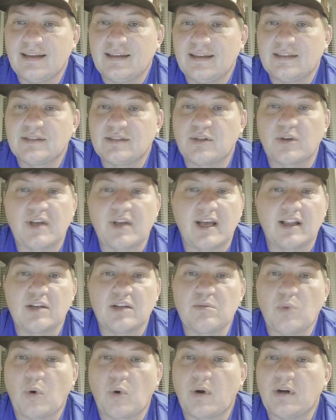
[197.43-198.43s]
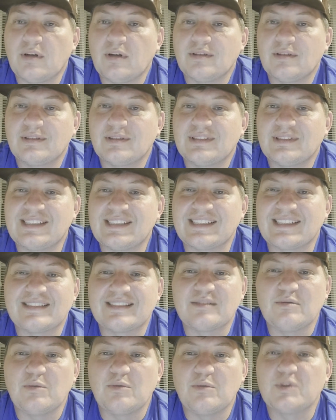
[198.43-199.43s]
So Kellen Moore just
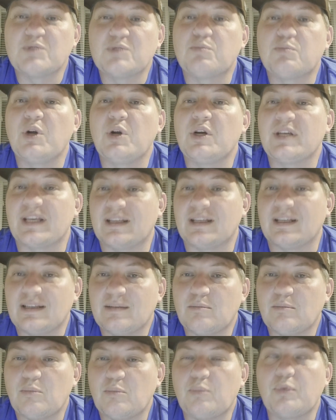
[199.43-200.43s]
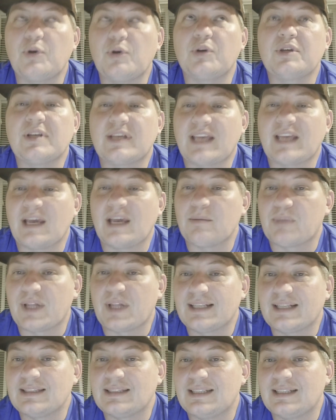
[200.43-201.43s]
was brilliant. Brilliant game
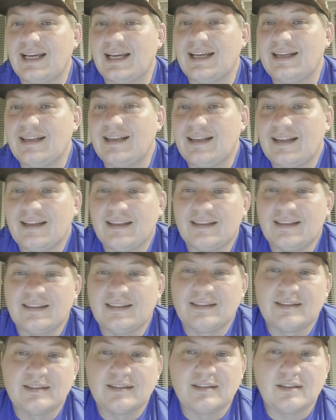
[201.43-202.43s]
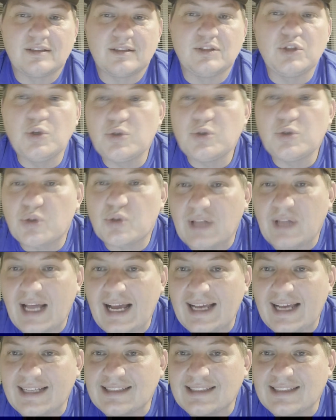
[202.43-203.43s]
plan today.
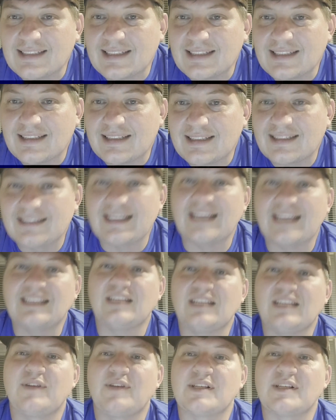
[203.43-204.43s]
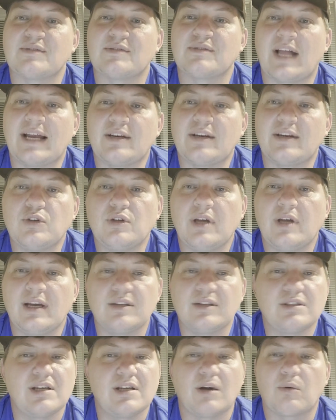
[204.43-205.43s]
Neutralized that defensive line
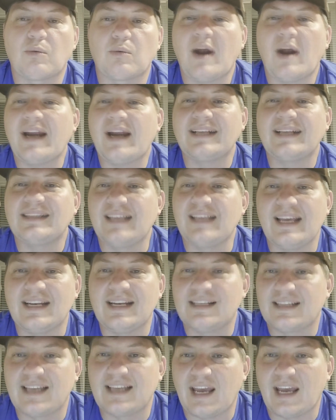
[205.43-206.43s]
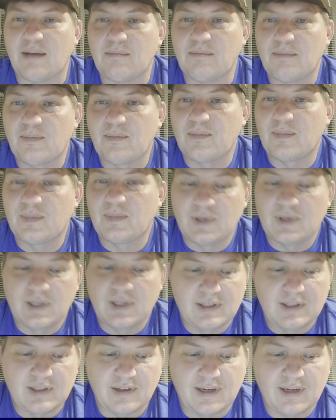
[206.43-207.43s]
until right at the end of the game.
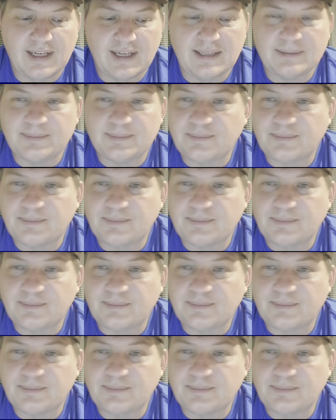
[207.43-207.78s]
All right?